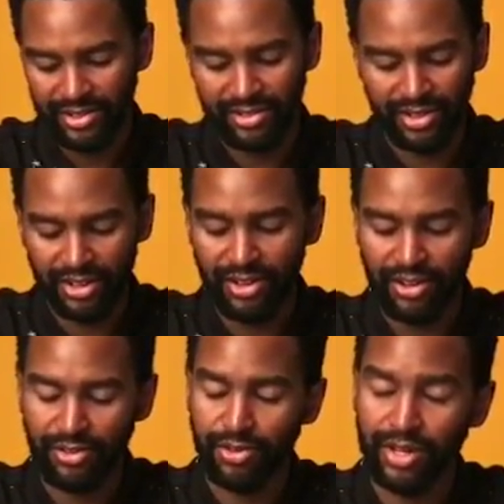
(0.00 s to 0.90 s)
It
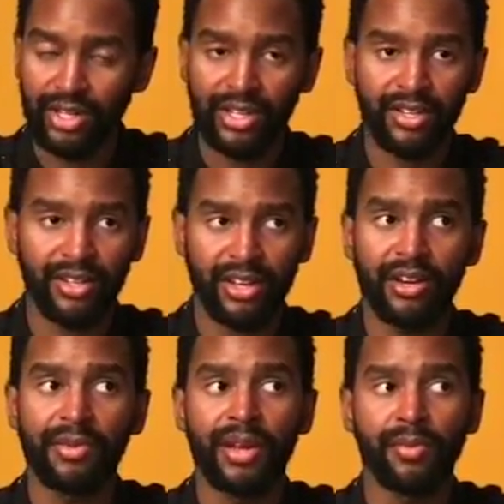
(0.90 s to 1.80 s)
is really going
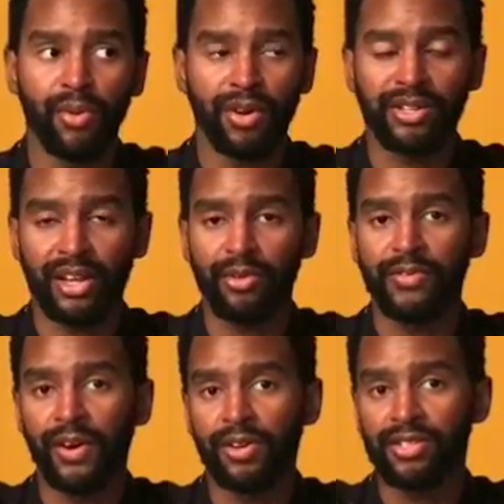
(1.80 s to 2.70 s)
to be important that we
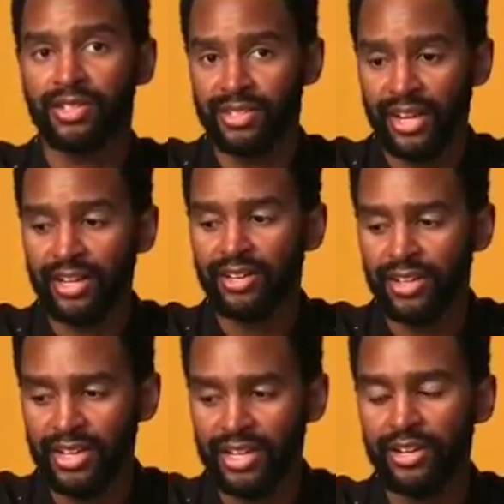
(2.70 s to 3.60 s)
focus and take
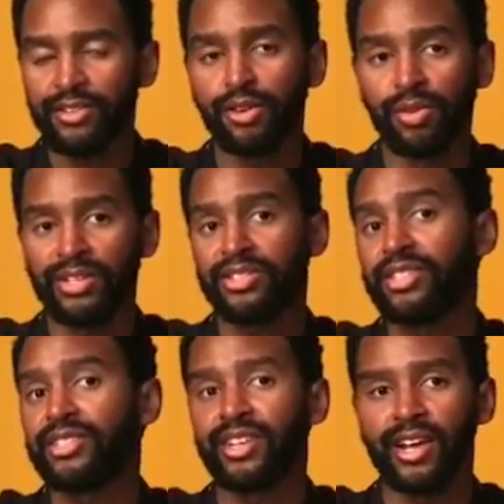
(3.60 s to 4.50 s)
heed to what
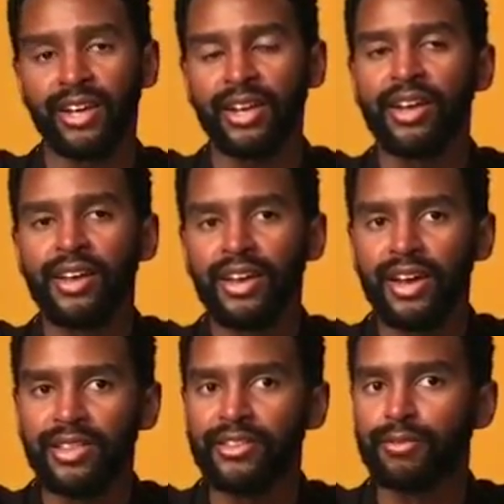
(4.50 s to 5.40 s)
she's saying
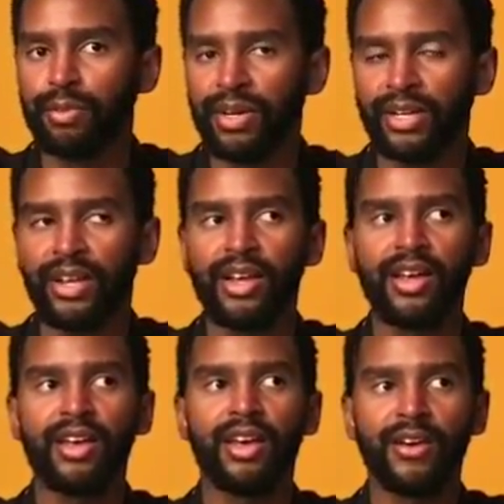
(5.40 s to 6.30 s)
in this book
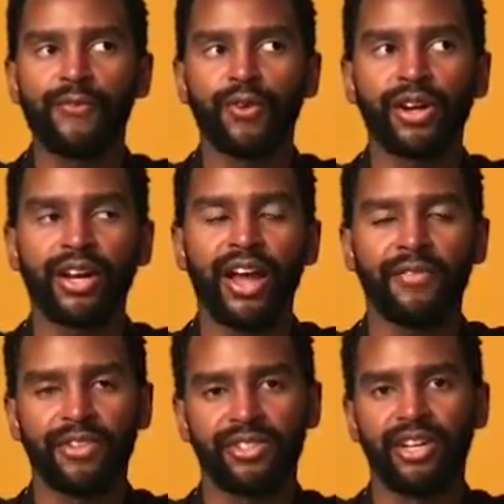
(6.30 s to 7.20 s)
if we're going to
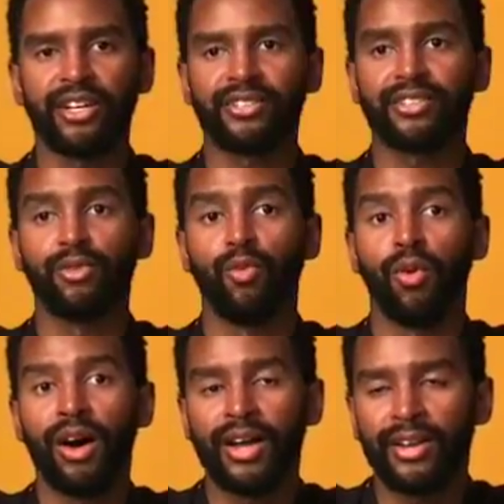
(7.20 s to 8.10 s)
have a chance to,
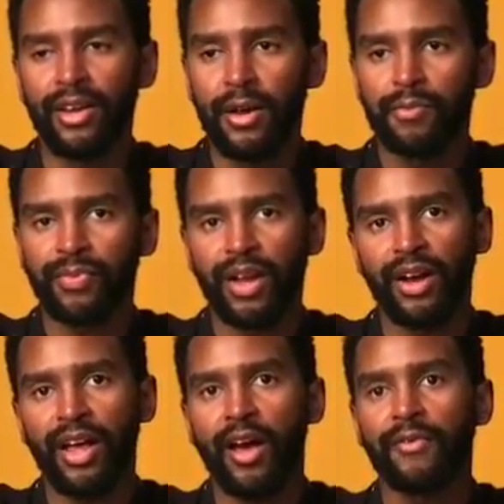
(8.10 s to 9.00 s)
one,
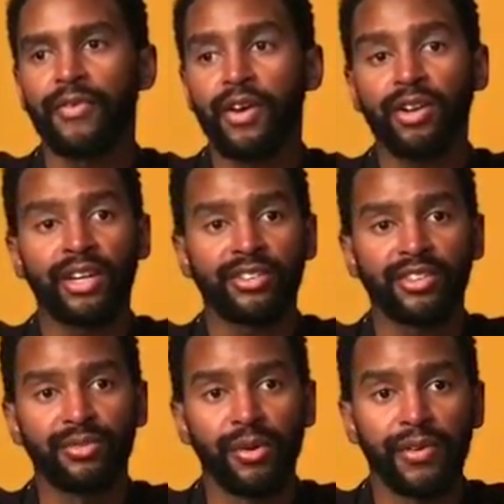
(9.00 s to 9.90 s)
have fair
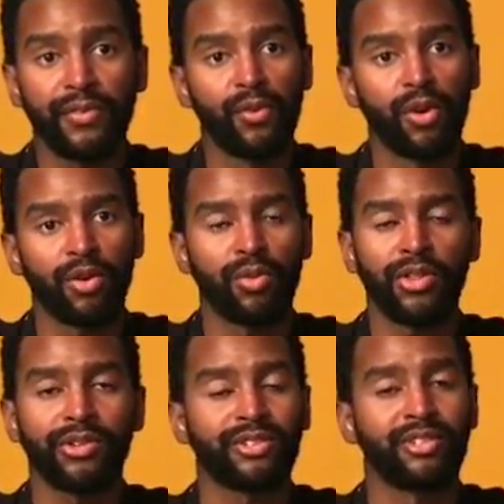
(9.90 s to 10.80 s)
elections moving forward,
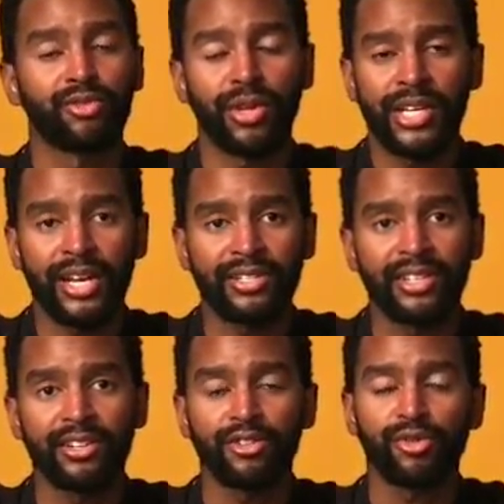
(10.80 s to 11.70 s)
whether it's in
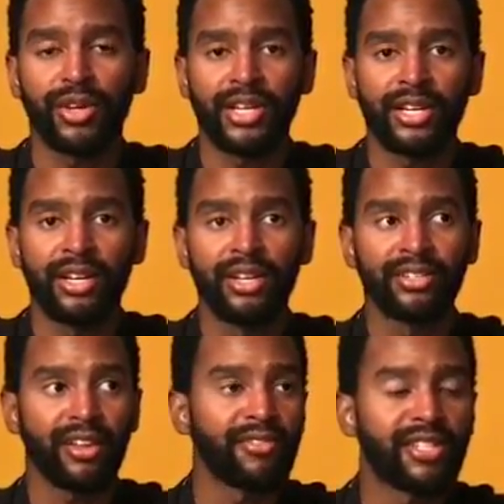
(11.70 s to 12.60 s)
2018 or
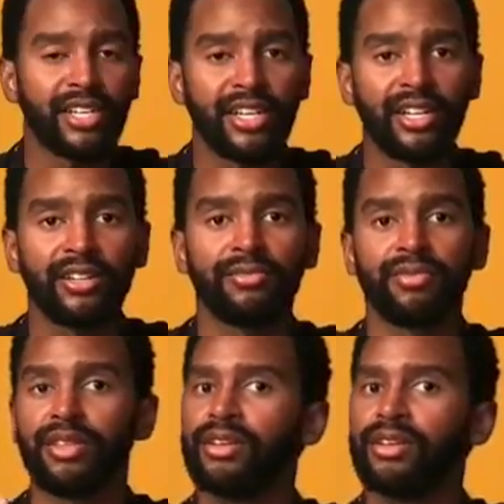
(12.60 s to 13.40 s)
2017